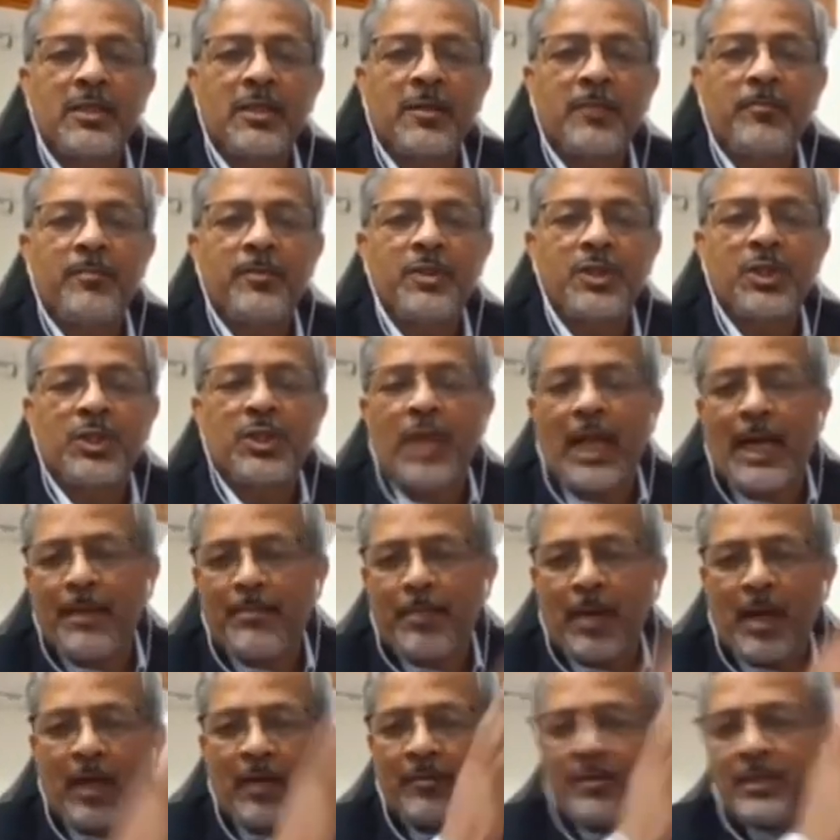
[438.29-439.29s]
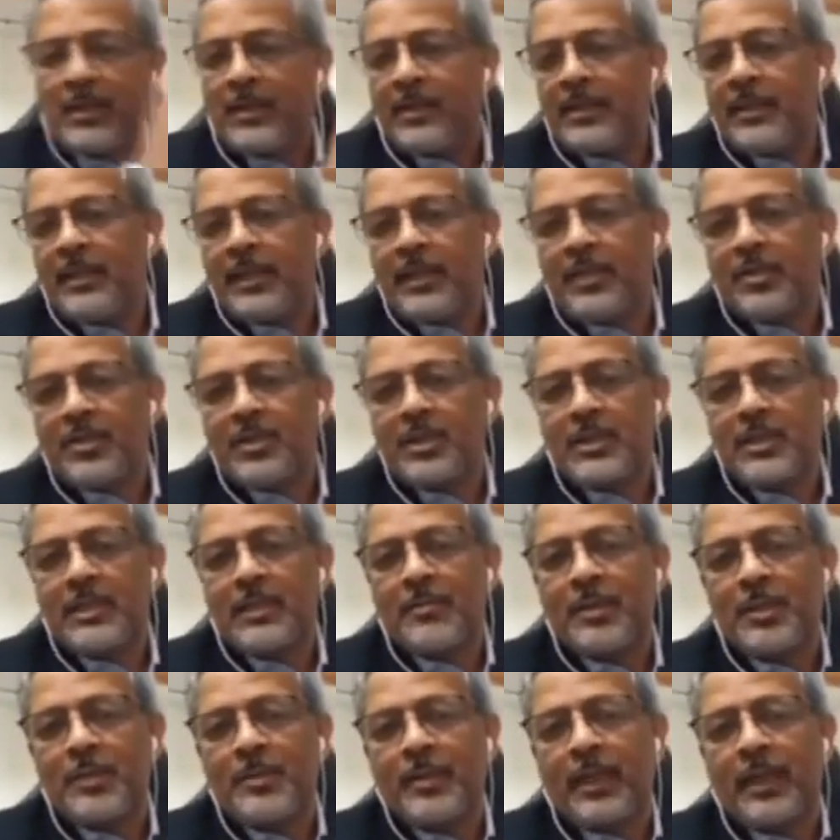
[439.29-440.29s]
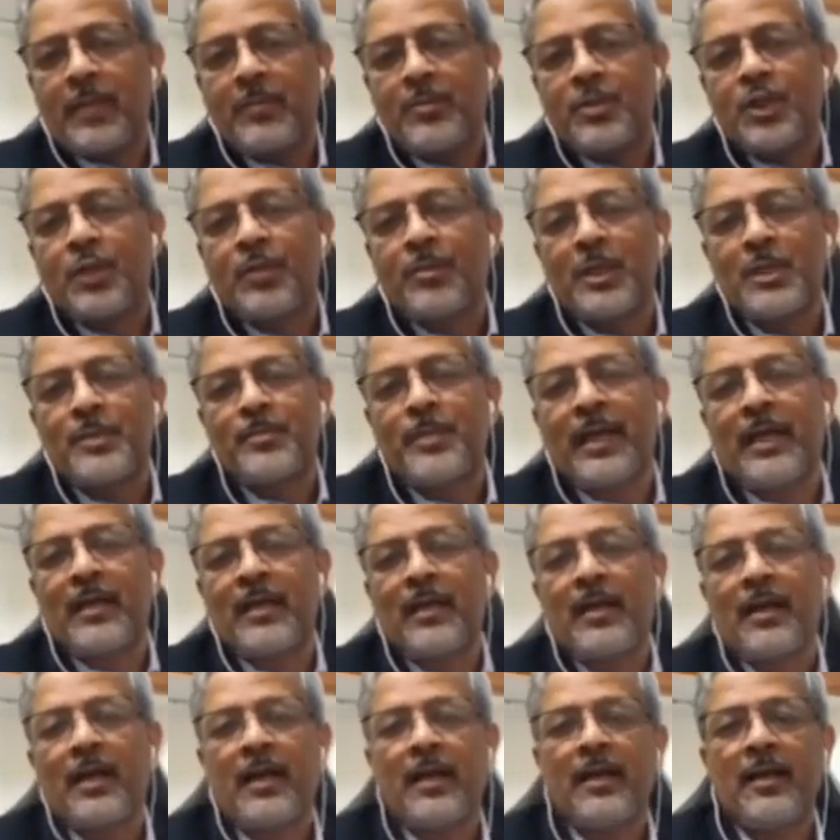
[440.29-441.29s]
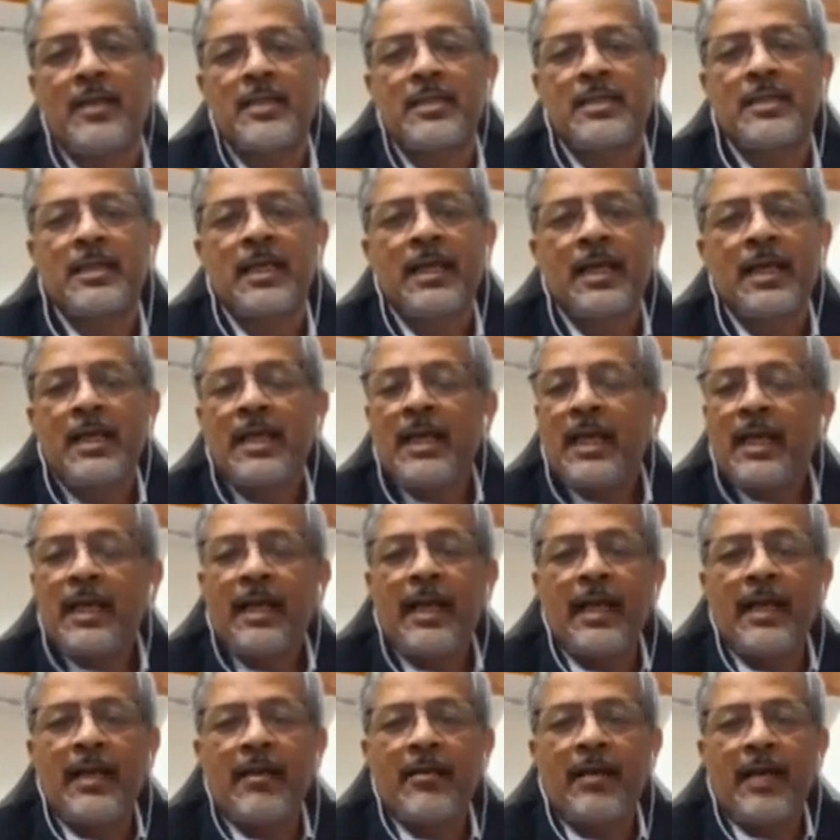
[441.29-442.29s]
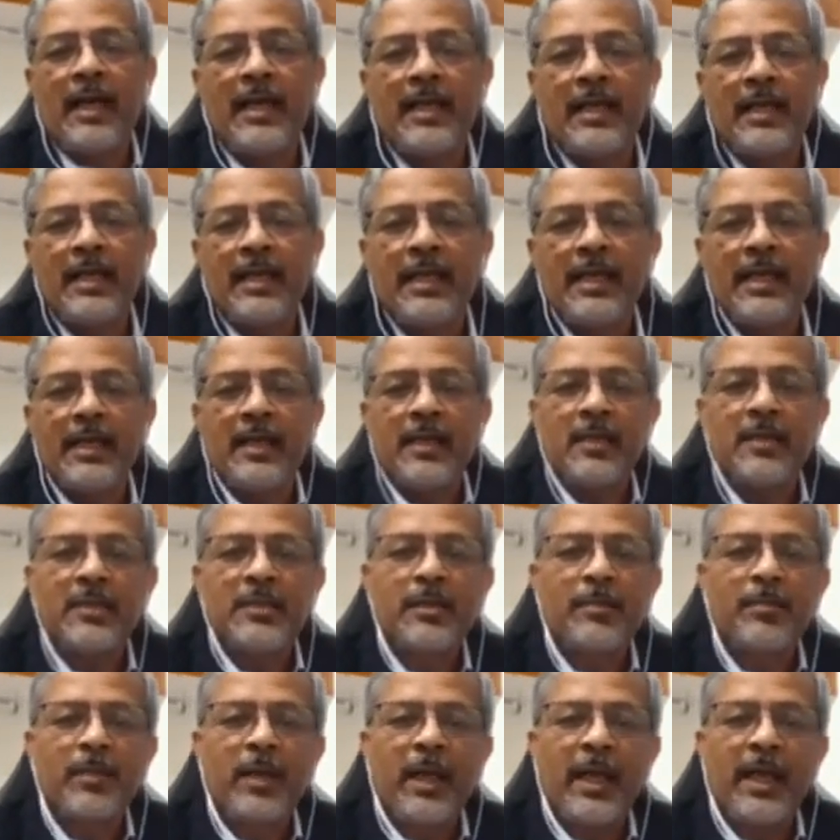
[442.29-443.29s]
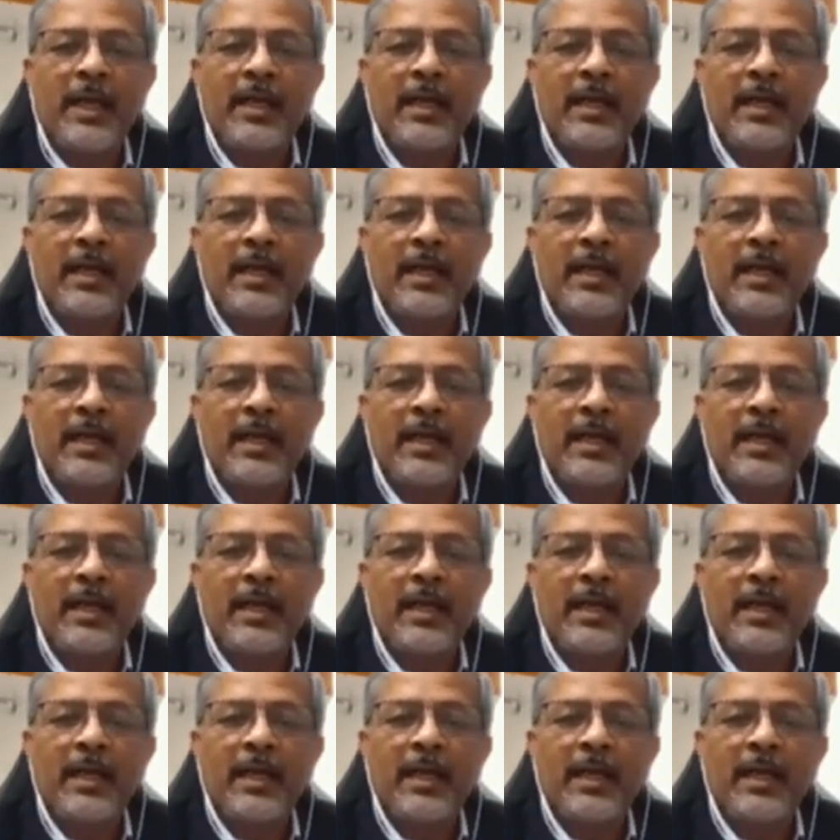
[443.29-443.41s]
So that part of the ecosystem has become so much better and is getting rightly supplied.